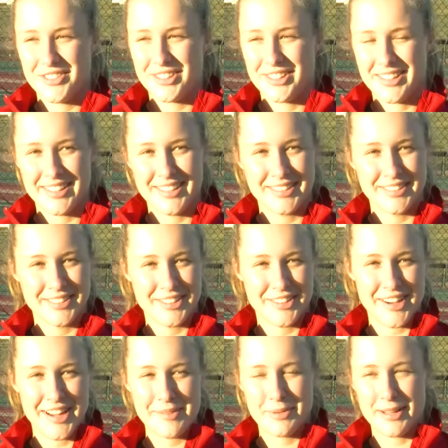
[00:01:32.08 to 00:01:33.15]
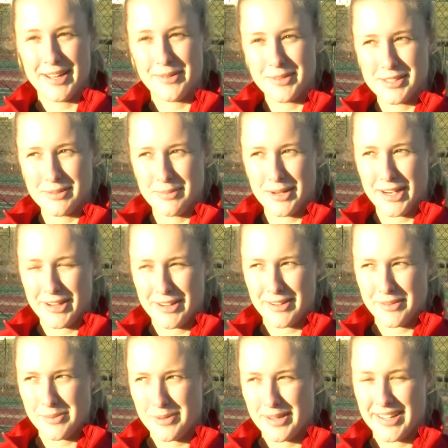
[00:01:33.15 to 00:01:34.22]
really great playing with
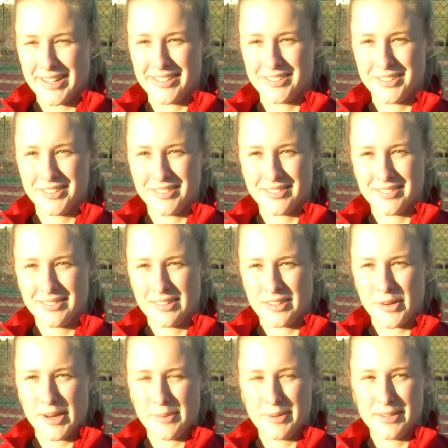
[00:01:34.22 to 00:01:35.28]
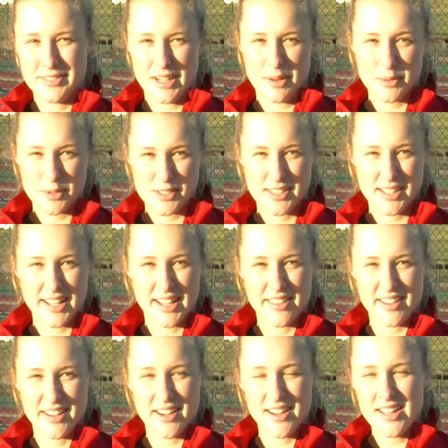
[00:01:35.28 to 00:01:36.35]
Tamara. We played quite a bit of doubles
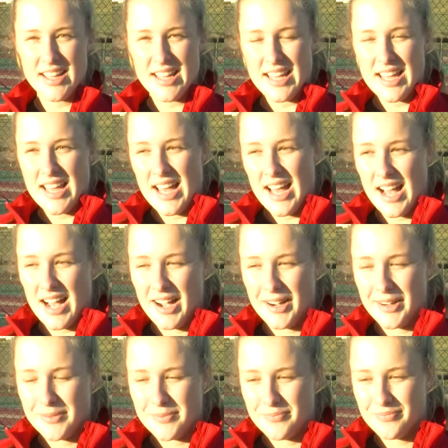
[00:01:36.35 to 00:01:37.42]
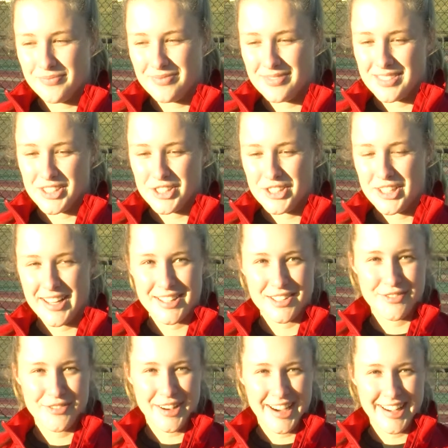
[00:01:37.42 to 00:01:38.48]
together. She
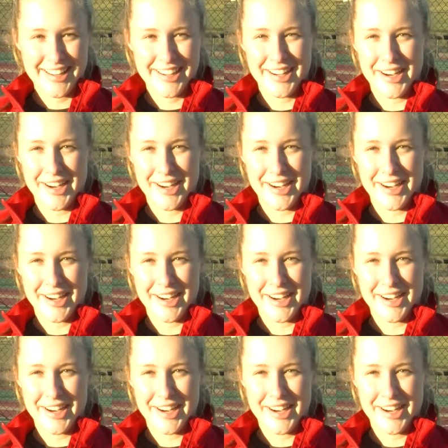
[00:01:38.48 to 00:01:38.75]
gets fired